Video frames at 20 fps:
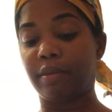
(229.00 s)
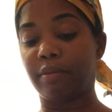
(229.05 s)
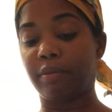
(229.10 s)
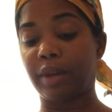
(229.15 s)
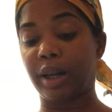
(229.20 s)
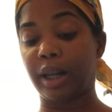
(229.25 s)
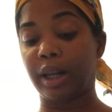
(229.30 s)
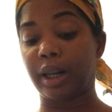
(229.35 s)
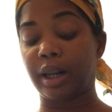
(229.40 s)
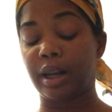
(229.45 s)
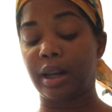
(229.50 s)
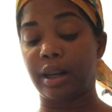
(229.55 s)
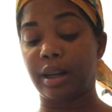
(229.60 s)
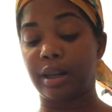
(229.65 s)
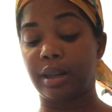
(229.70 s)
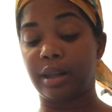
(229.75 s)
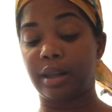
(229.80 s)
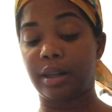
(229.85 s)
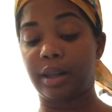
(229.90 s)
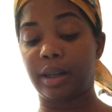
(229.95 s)
but uh
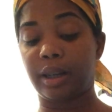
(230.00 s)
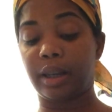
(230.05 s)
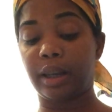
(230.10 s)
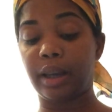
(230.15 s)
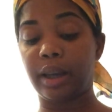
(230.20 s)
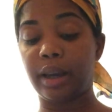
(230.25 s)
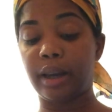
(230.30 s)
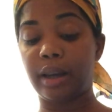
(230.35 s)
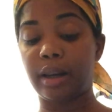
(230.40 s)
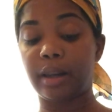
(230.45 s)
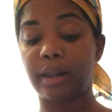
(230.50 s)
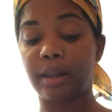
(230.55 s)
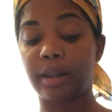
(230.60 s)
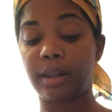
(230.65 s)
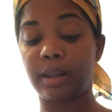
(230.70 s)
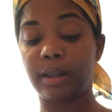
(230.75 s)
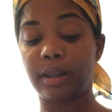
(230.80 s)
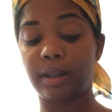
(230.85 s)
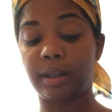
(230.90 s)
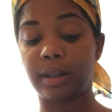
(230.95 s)
yeah
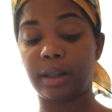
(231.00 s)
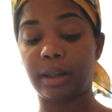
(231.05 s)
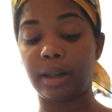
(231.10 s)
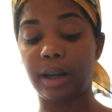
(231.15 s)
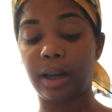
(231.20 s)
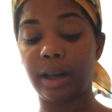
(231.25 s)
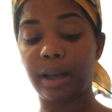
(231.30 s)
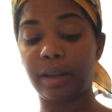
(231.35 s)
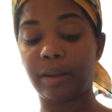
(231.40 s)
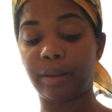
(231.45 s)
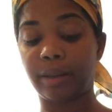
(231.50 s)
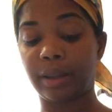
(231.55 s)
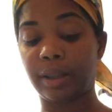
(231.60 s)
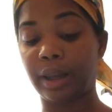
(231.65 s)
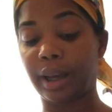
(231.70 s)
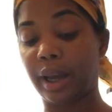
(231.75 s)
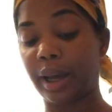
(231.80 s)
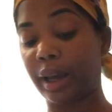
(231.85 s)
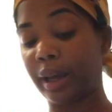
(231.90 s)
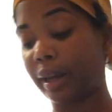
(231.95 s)
other than
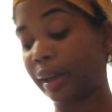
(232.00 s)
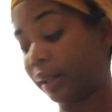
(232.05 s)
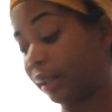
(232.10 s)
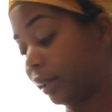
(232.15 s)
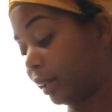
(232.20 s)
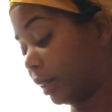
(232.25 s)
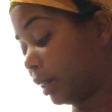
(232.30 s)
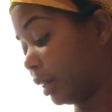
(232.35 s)
that